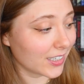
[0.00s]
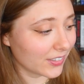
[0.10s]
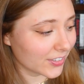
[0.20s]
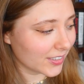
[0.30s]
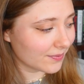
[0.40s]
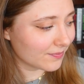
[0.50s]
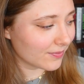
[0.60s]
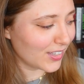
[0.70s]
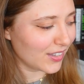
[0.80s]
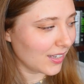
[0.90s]
cover
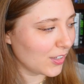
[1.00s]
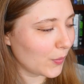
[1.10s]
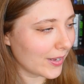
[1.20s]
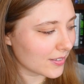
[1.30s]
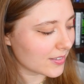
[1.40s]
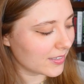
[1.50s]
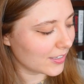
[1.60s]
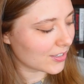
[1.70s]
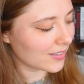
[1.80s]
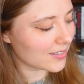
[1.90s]
in the US
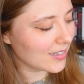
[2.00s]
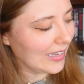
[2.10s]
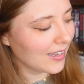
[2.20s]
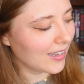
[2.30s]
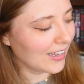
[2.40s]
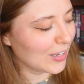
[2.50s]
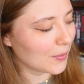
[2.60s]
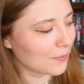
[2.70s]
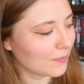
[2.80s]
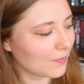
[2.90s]
editions.
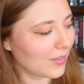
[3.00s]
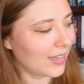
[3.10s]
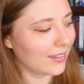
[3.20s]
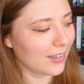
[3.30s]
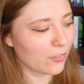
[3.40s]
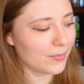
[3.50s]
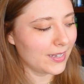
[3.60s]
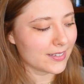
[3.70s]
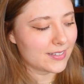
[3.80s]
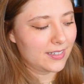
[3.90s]
I love
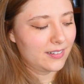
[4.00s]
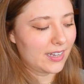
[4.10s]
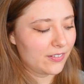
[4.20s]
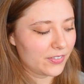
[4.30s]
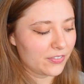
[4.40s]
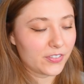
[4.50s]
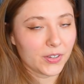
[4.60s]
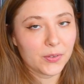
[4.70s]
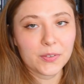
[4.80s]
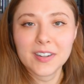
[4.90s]
me a still life of
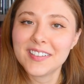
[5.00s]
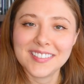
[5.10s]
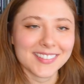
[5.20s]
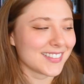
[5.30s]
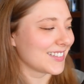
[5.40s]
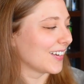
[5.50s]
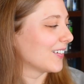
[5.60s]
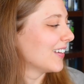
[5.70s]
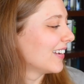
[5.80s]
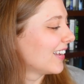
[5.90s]
food,
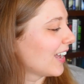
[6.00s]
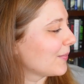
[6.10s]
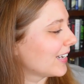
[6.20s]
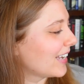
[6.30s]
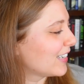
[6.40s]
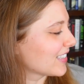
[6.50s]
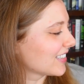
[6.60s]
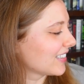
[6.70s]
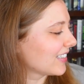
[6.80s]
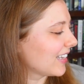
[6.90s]
so... I mean, it doesn't
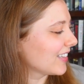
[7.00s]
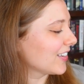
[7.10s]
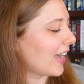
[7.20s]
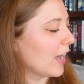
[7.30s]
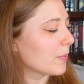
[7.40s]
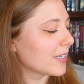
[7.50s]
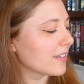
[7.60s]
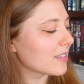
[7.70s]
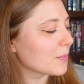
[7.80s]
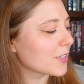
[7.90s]
look
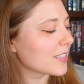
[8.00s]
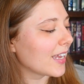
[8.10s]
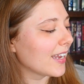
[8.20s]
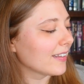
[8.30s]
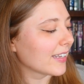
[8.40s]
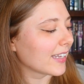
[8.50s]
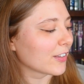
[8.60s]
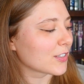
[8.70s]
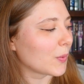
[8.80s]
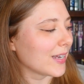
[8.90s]
appetizing per se, like it
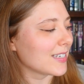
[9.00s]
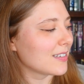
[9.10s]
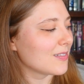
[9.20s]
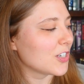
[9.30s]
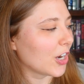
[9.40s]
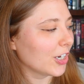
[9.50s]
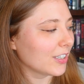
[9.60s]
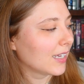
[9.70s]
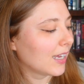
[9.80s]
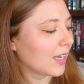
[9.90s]
looks quite dark.
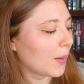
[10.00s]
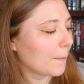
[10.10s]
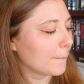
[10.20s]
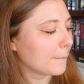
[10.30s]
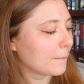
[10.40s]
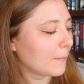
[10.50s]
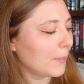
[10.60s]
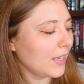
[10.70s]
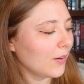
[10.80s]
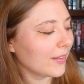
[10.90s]
But
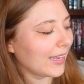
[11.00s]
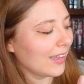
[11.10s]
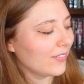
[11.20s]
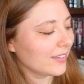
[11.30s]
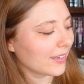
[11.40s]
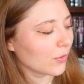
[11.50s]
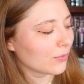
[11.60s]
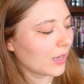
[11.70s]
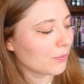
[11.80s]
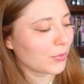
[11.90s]
you know, like having like
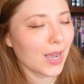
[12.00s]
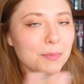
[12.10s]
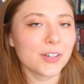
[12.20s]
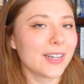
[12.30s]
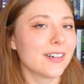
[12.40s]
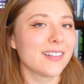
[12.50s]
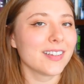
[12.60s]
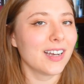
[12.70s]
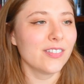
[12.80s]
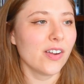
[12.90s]
a pomegranate on
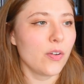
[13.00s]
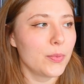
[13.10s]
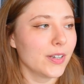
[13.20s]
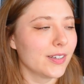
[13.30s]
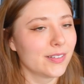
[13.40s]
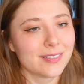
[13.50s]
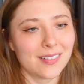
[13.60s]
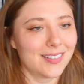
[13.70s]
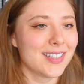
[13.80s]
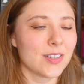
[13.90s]
the cover of a book,
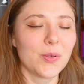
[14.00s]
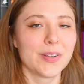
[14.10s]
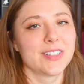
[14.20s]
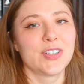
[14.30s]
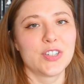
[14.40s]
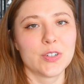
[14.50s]
that's always a good